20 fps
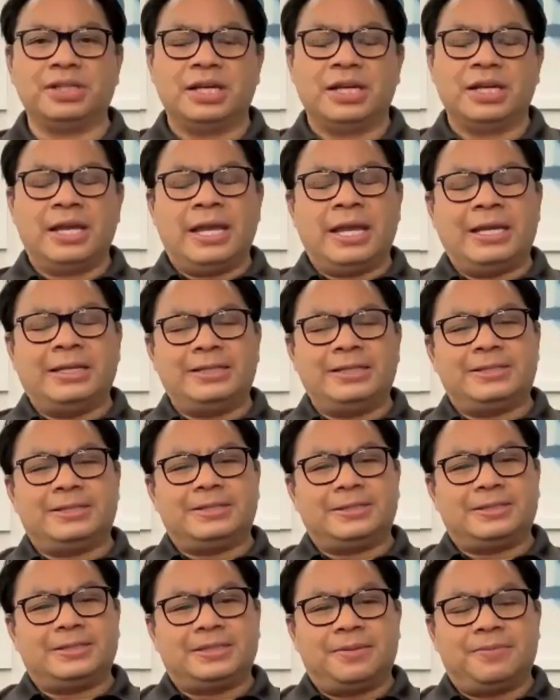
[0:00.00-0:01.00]
And
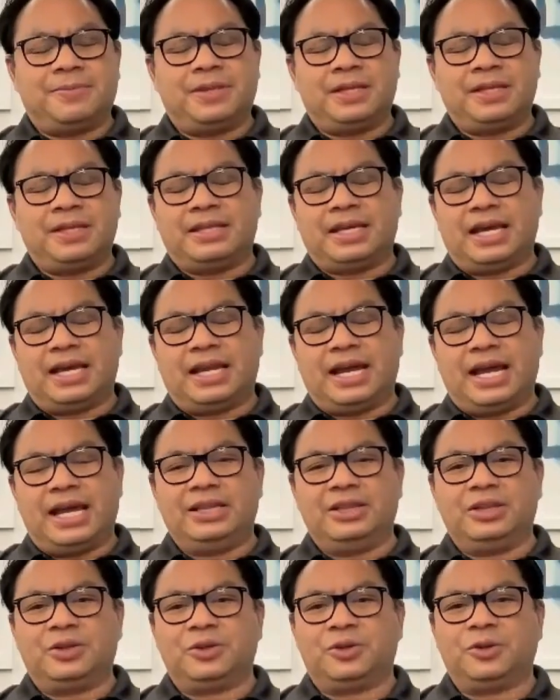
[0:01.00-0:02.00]
something that I
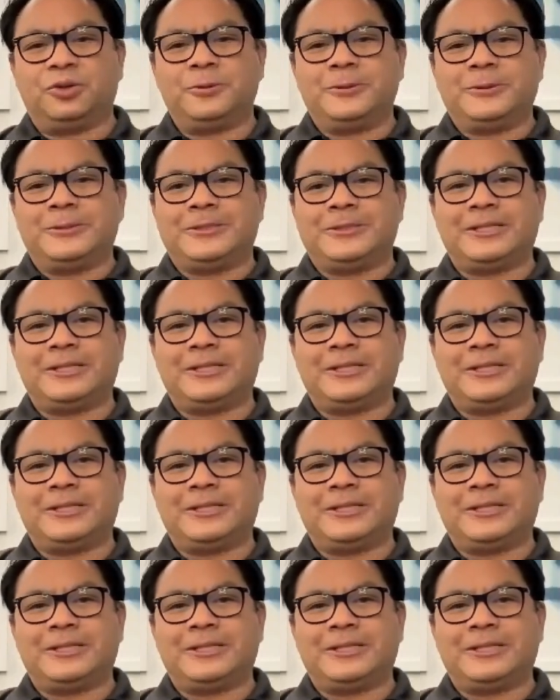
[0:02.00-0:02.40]
learned